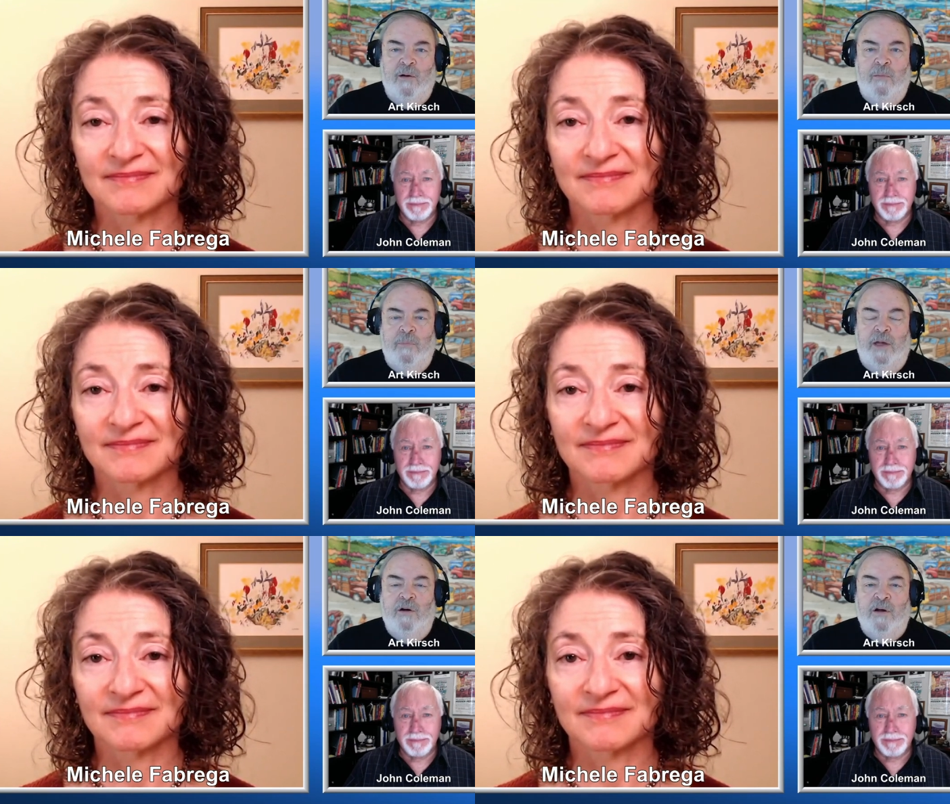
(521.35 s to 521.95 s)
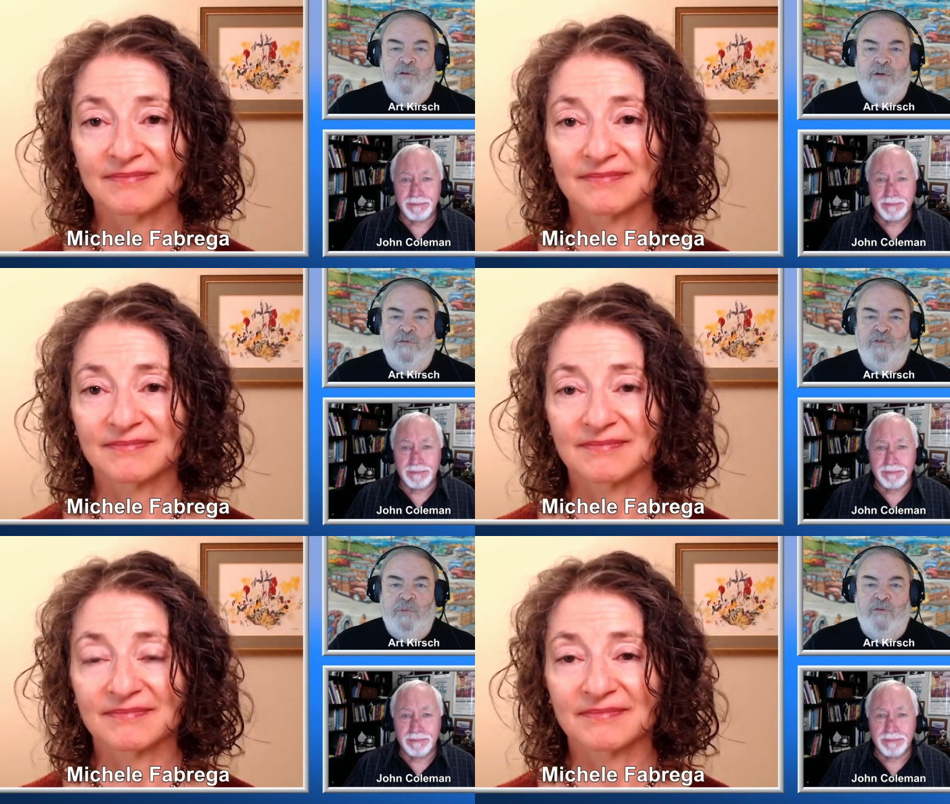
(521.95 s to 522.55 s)
Speaker 1: may our
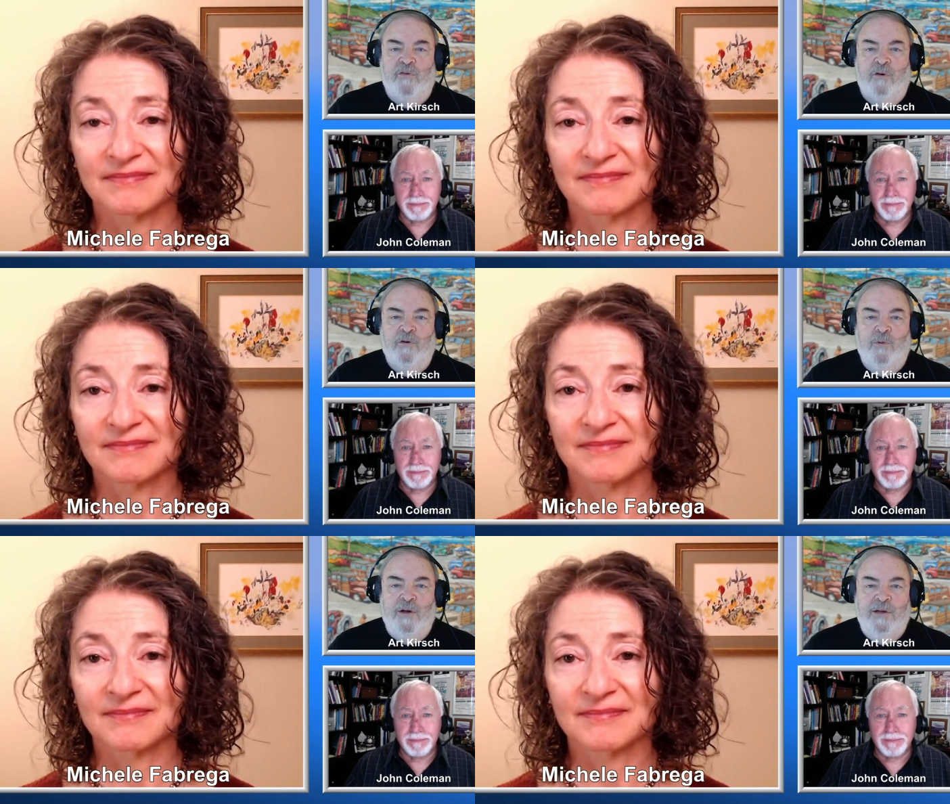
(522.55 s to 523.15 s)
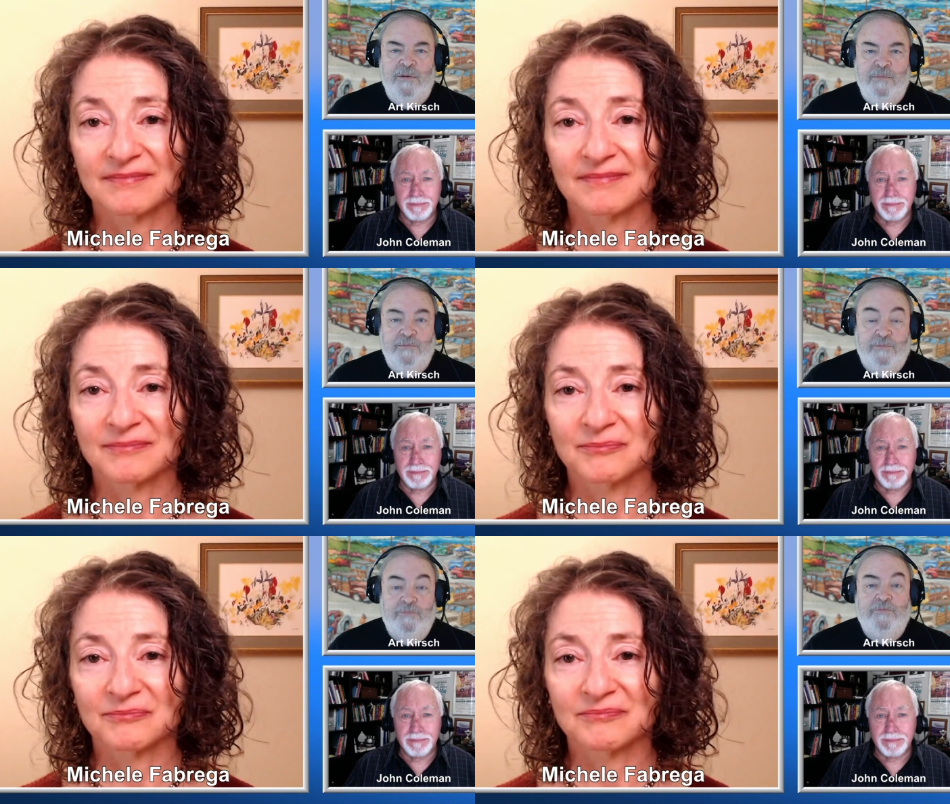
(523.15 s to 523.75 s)
griefs be far away.
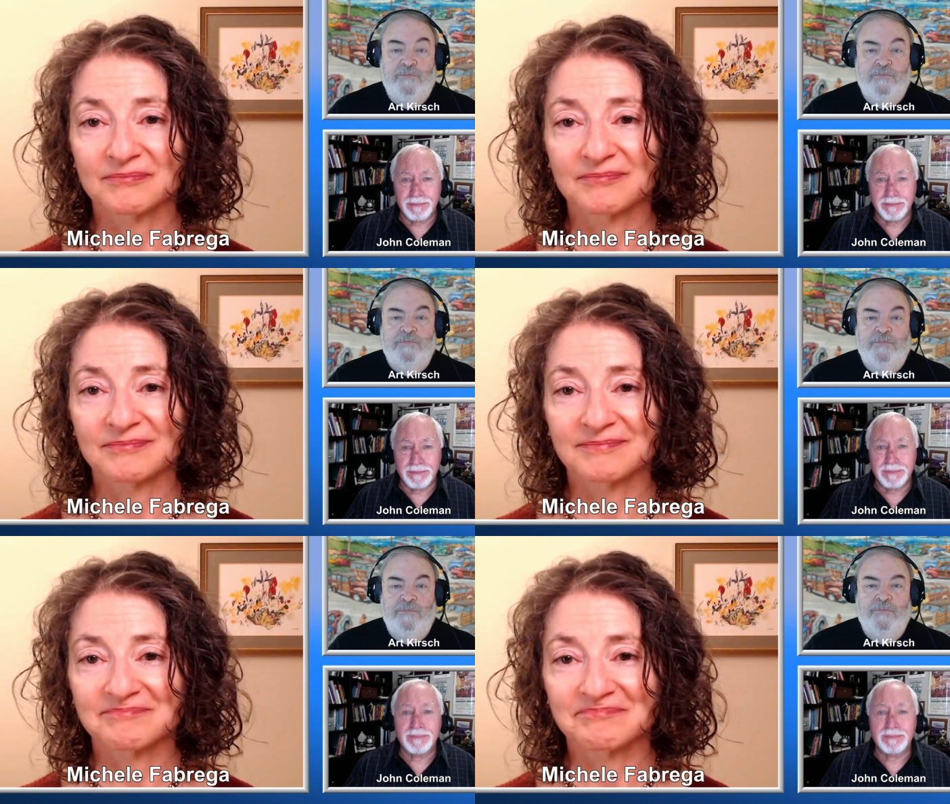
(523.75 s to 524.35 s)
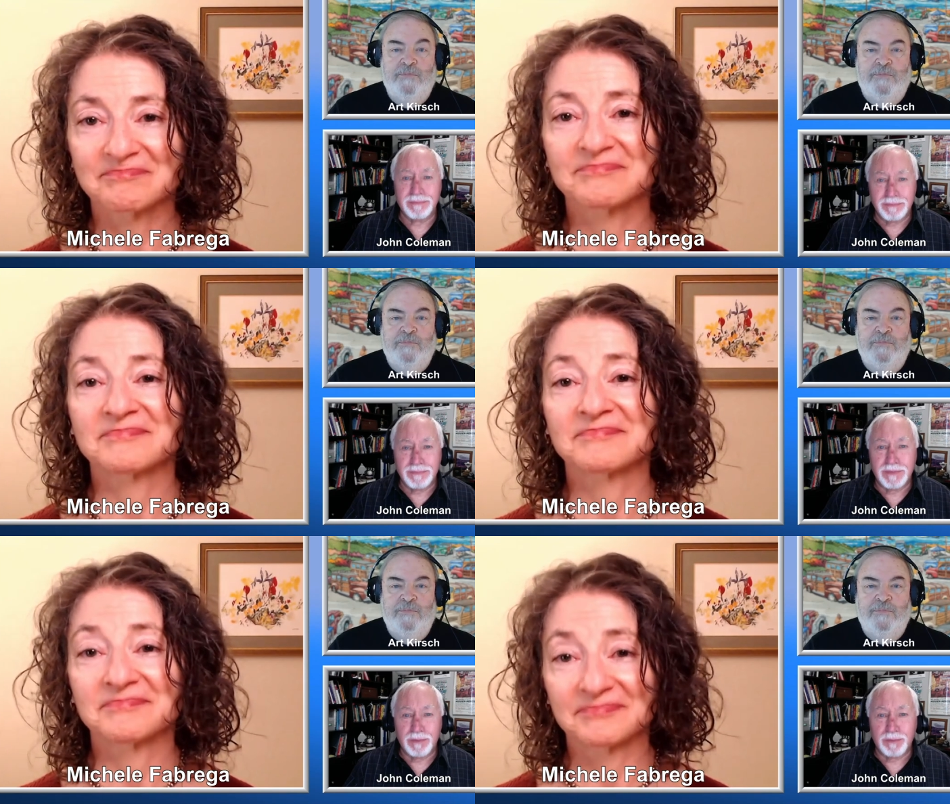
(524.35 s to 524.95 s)

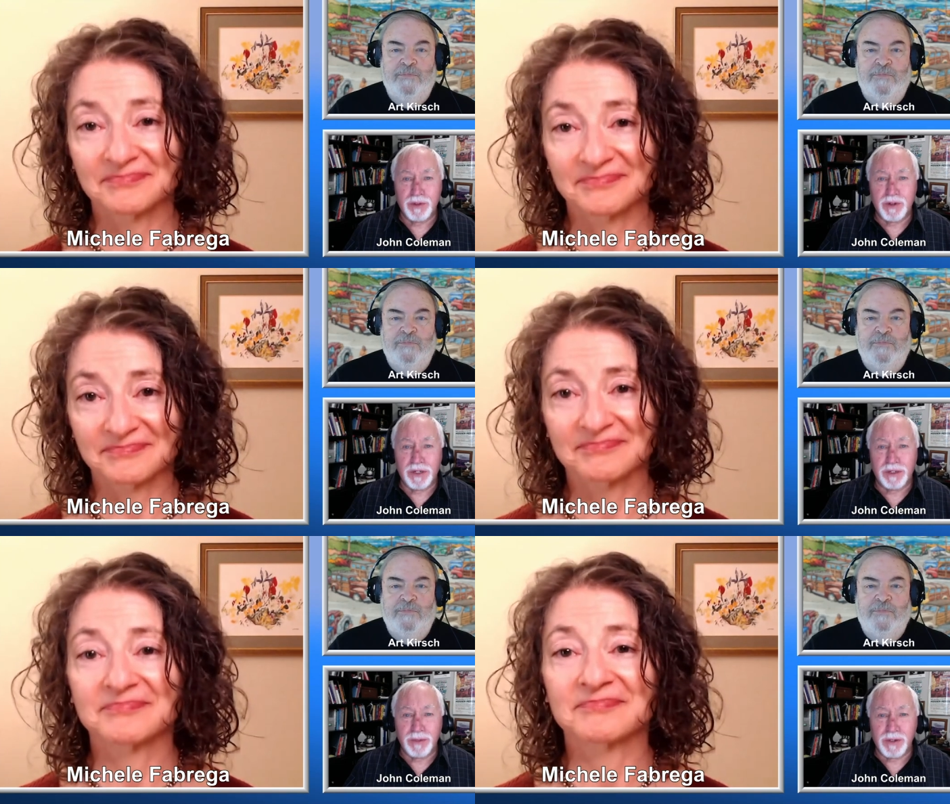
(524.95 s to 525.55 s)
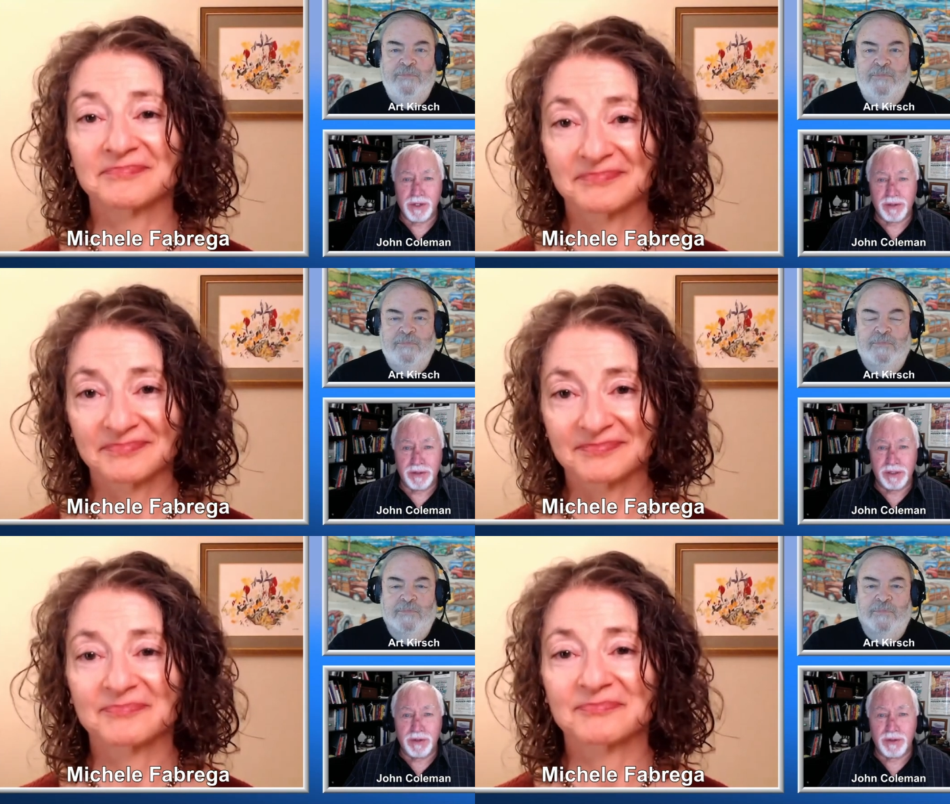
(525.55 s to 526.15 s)
Appreciate it,
Speaker 2: Michelle. See you
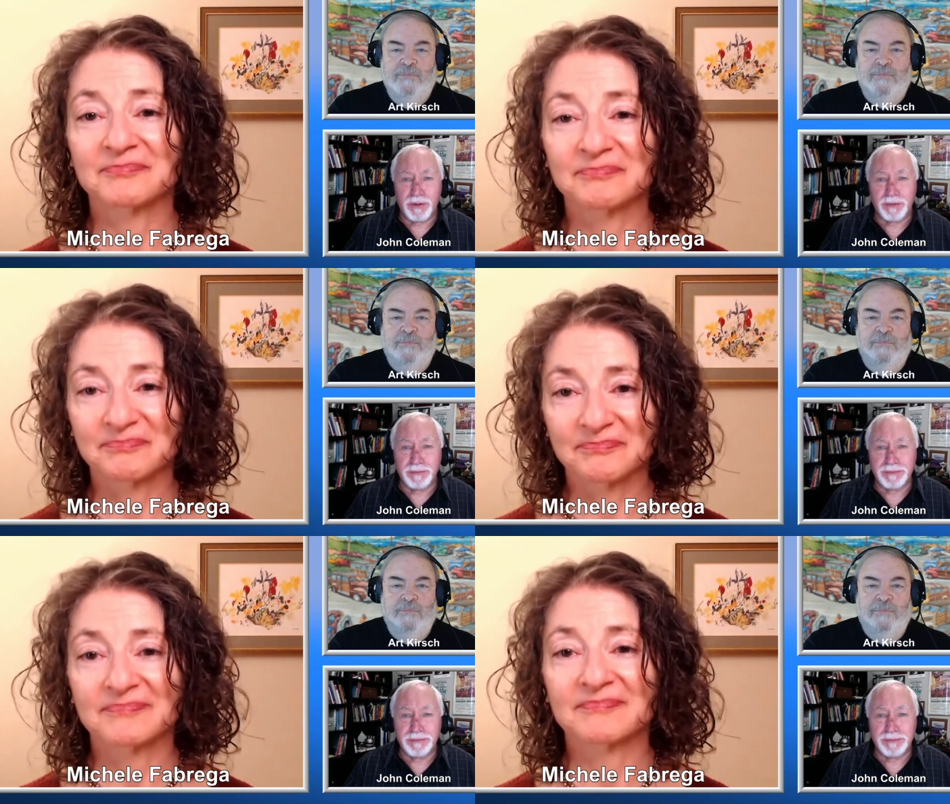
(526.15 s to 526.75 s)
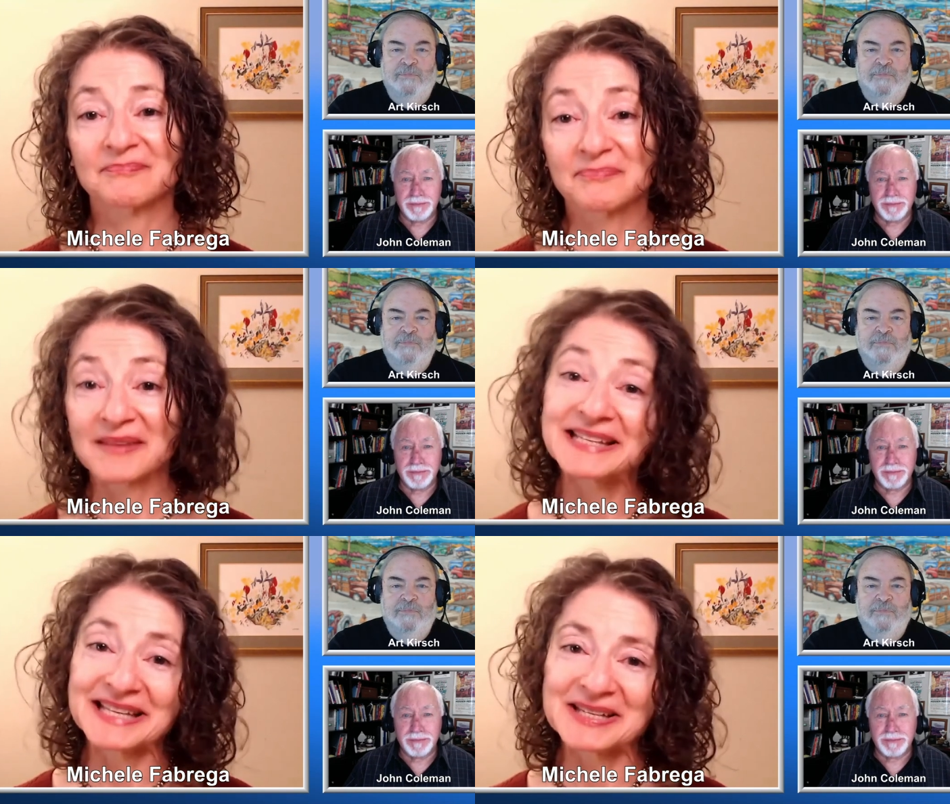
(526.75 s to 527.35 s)
soon.
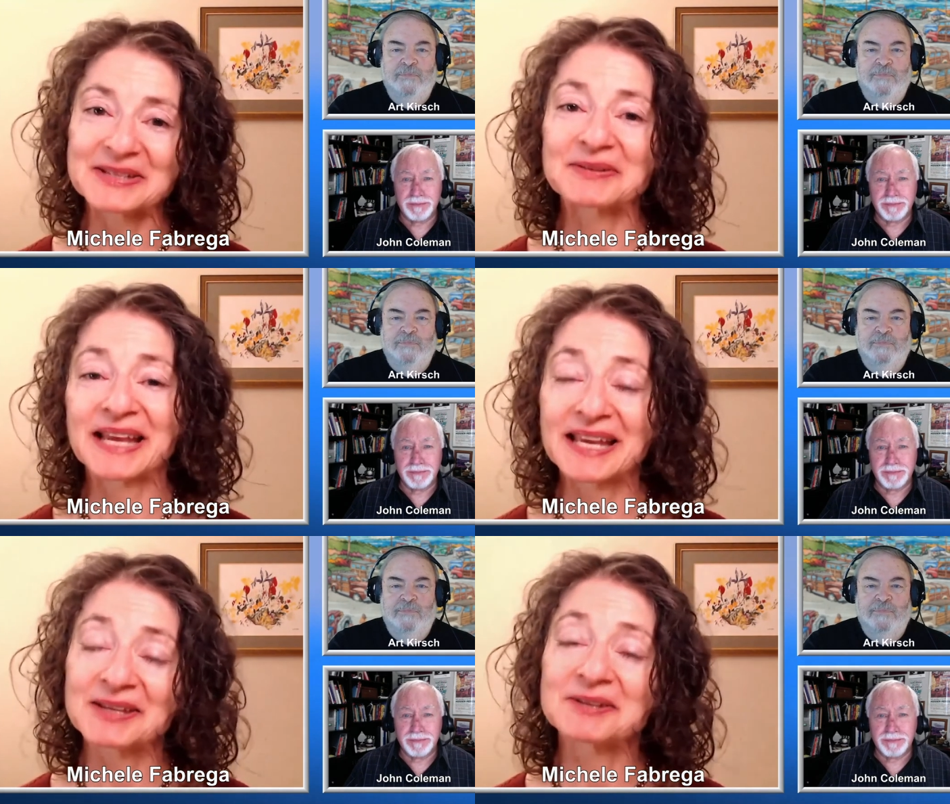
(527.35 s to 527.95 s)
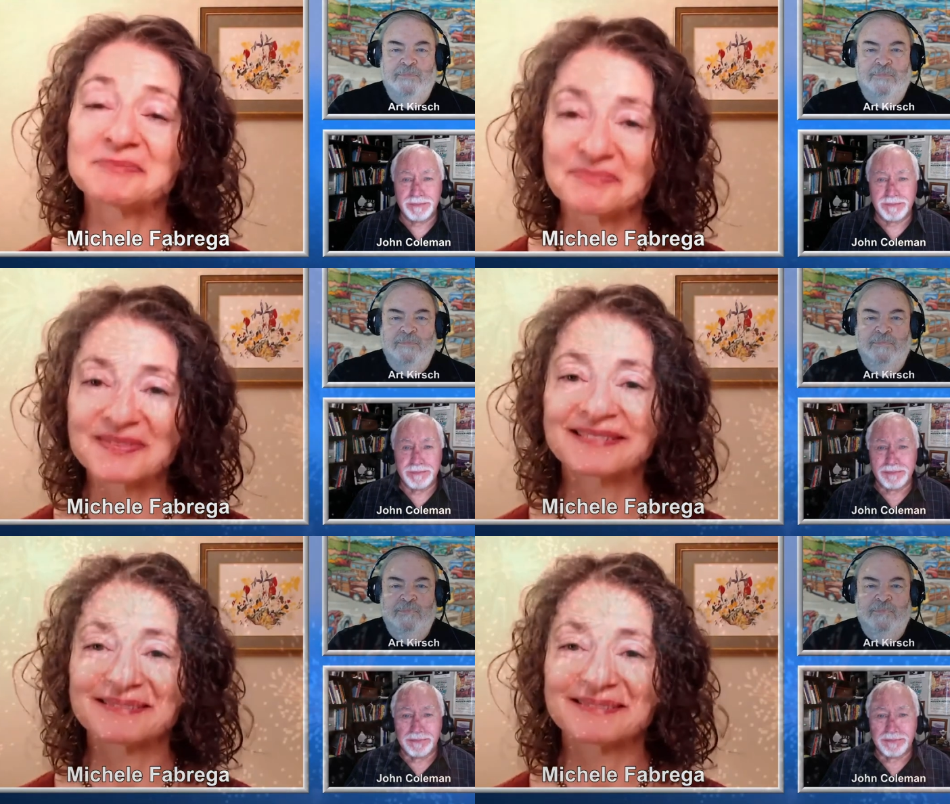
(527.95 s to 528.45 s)
Speaker 3: See you soon. Thank you.